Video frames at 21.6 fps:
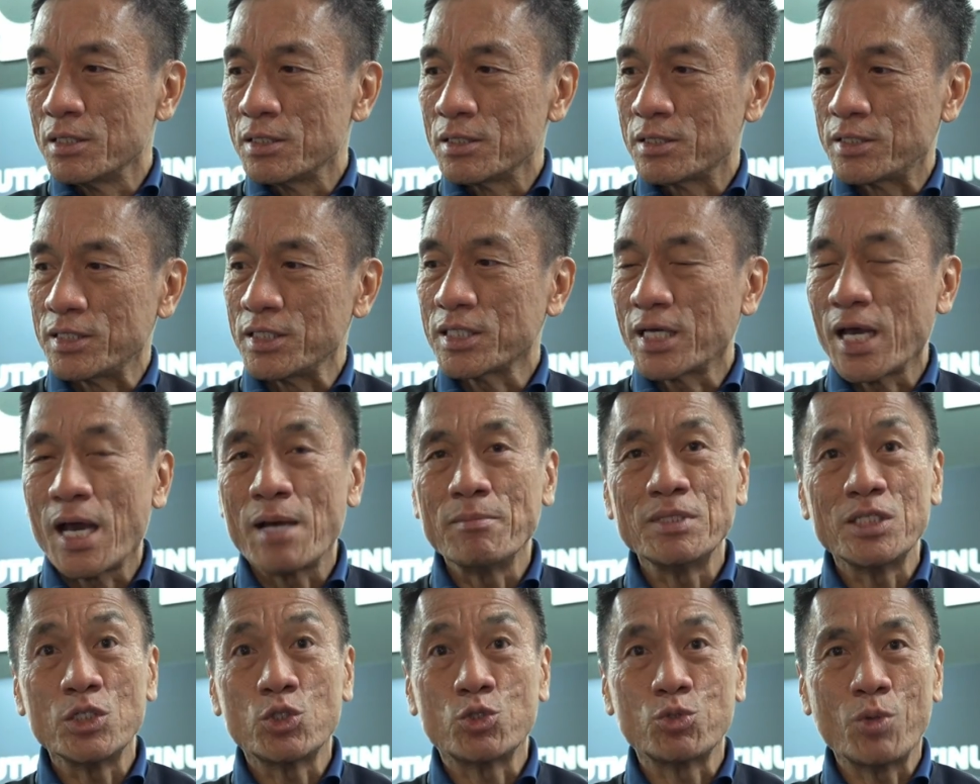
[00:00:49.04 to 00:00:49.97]

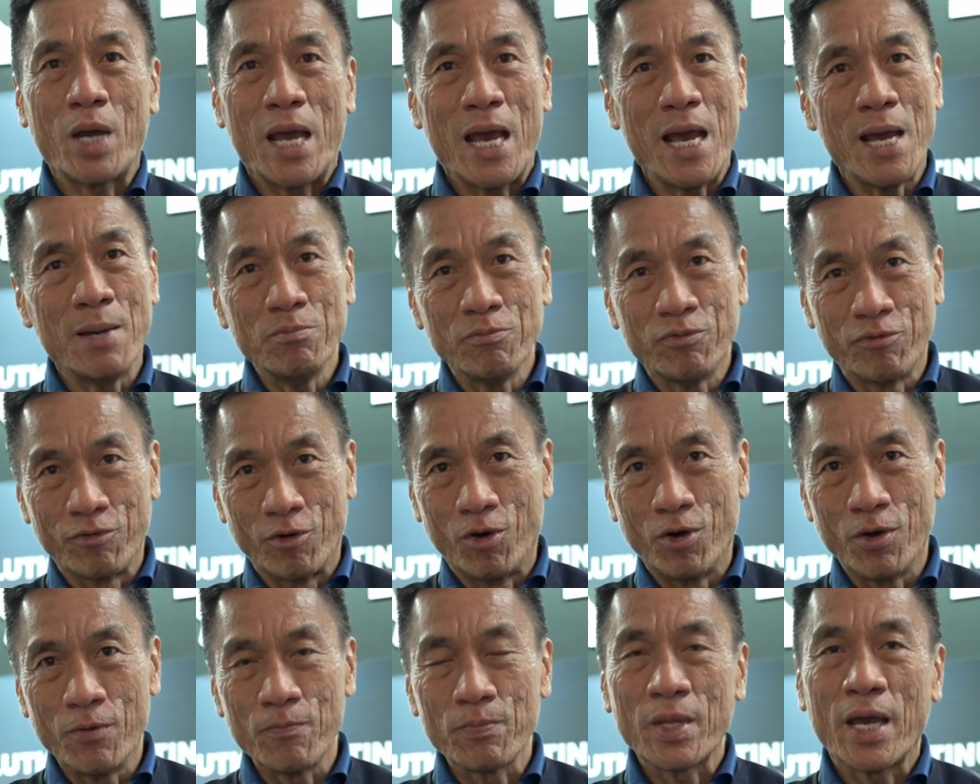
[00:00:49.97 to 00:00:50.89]
C-CAM E2
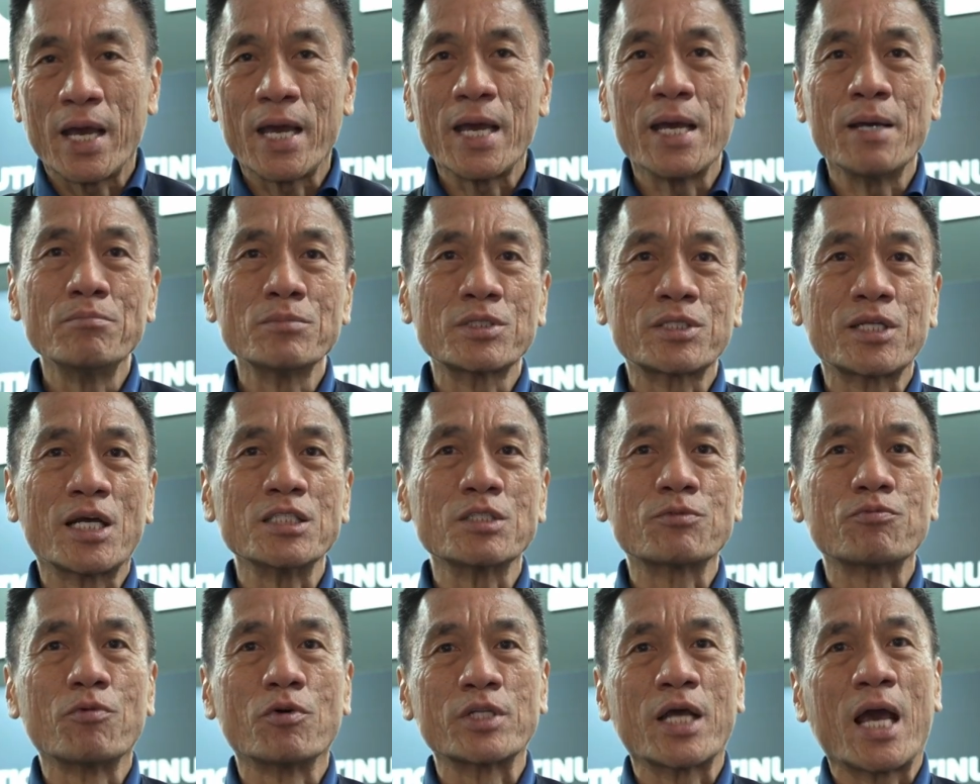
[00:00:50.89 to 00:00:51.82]
M4, M
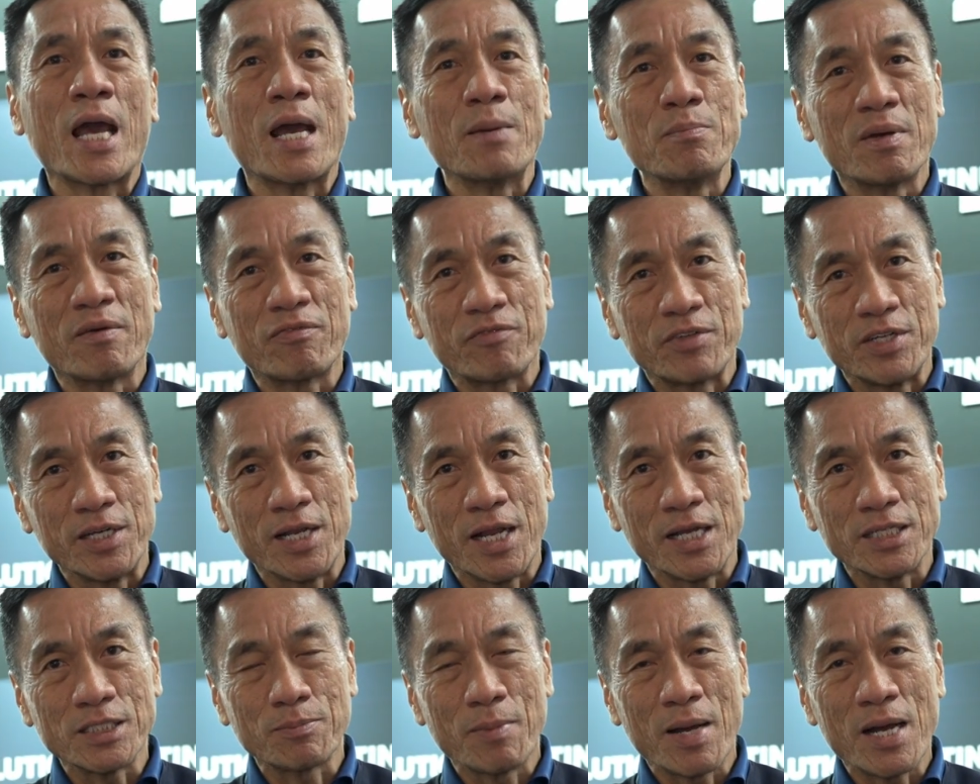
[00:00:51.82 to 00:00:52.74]
stands for the MFT
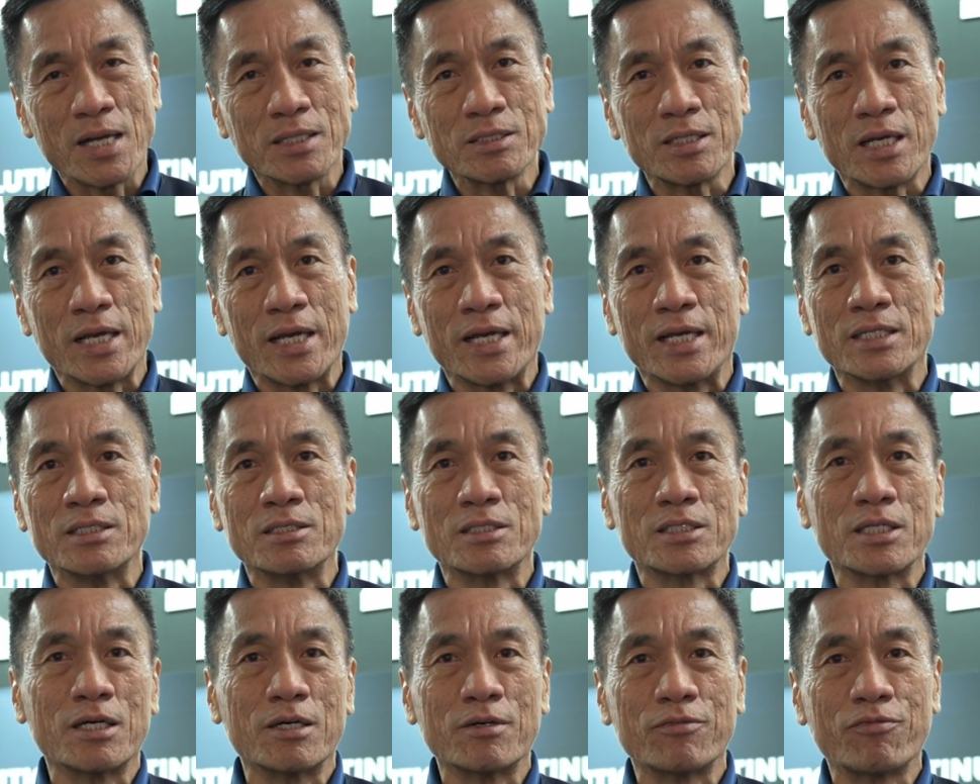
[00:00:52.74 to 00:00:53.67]
lens mount,
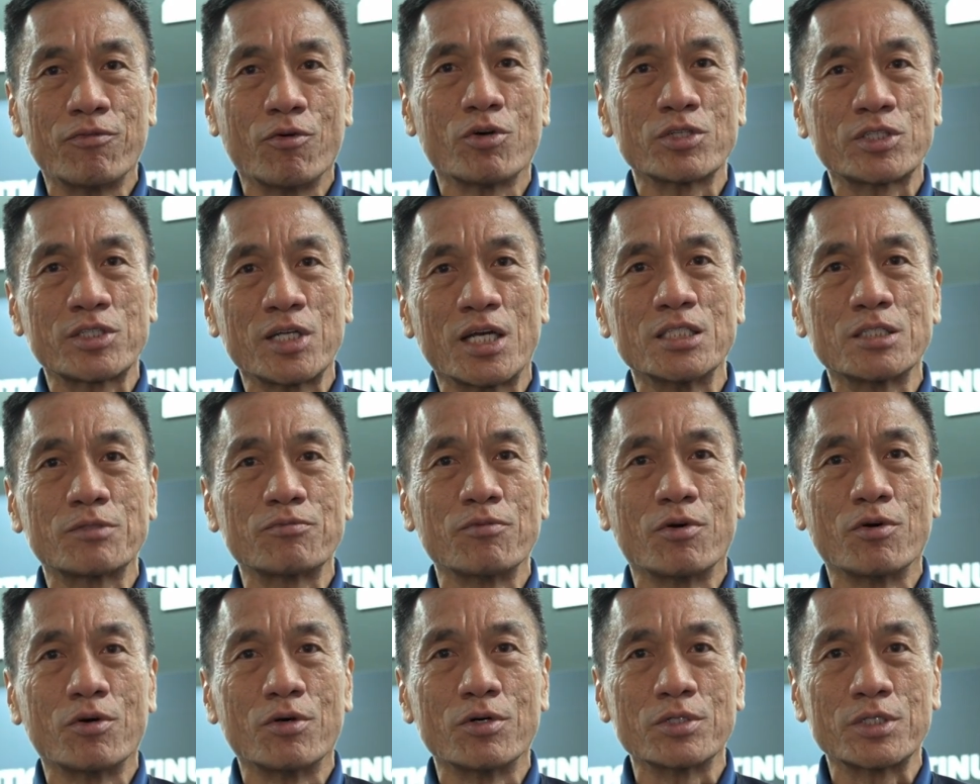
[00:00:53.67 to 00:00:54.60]
and 4 stands
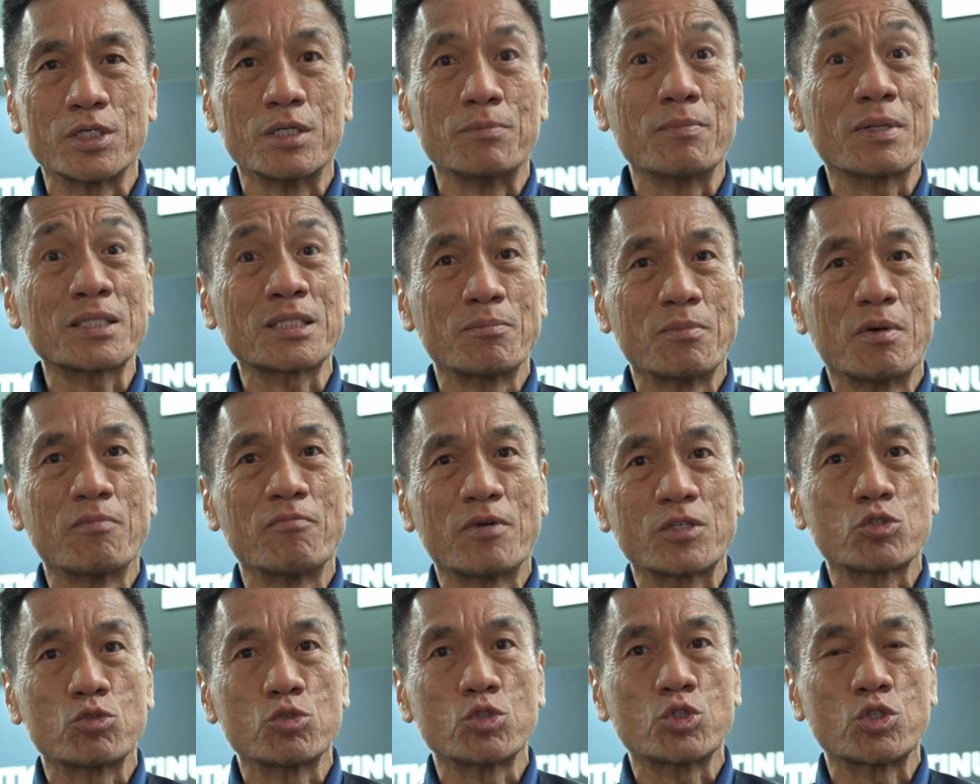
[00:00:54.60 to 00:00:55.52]
for the maximum
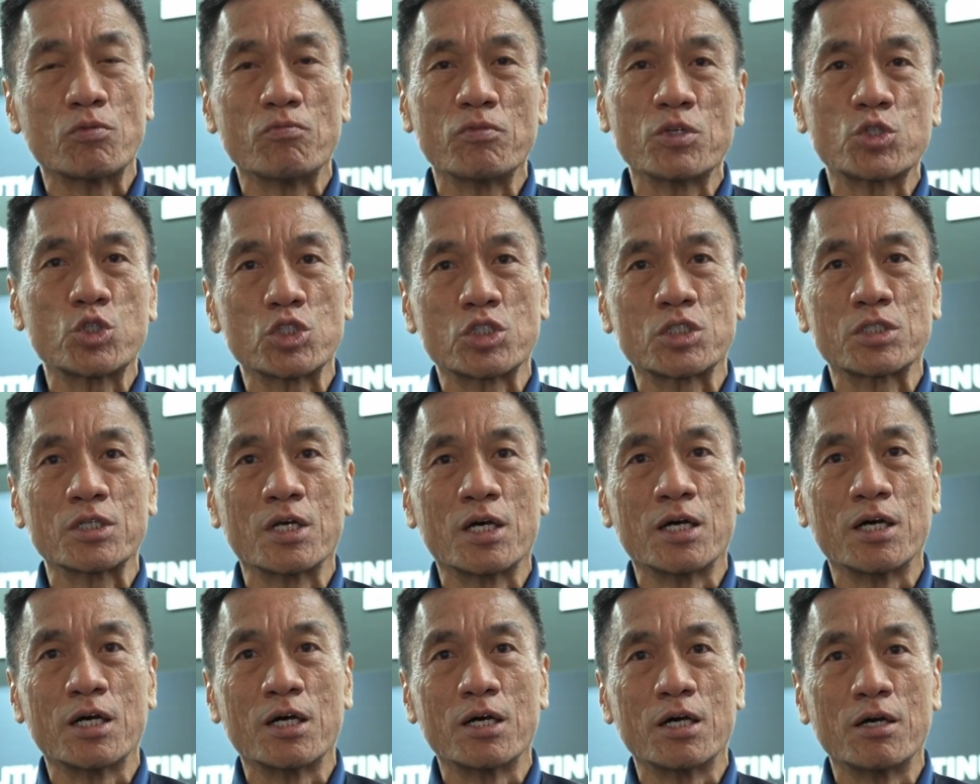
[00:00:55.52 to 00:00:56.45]
resolution, which is
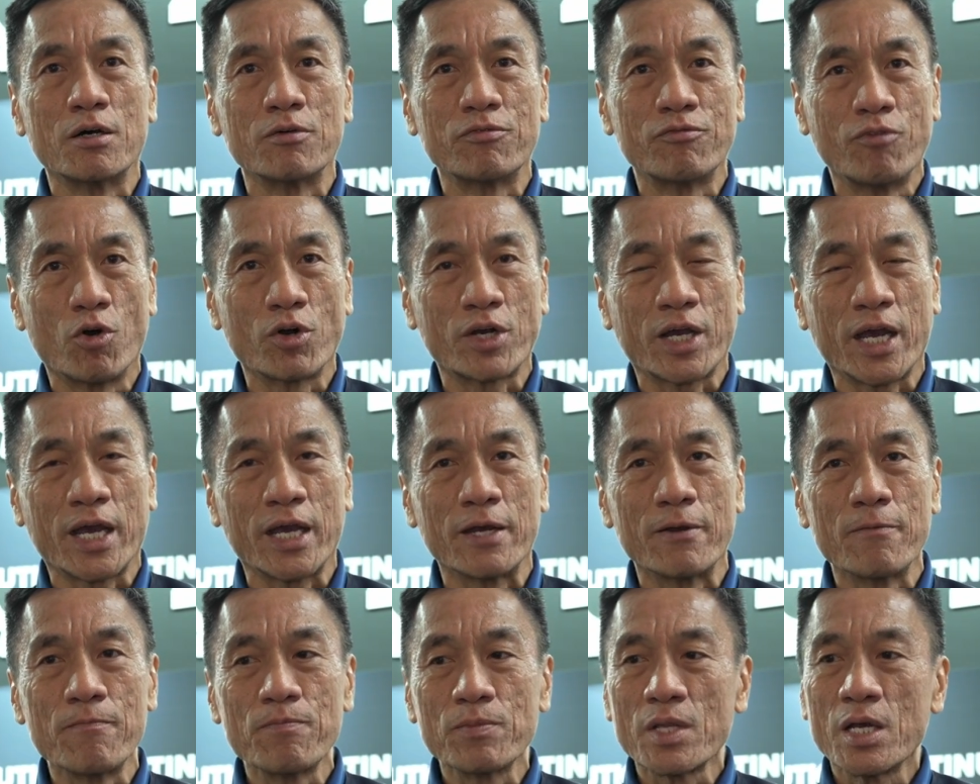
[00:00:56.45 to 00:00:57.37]
4K.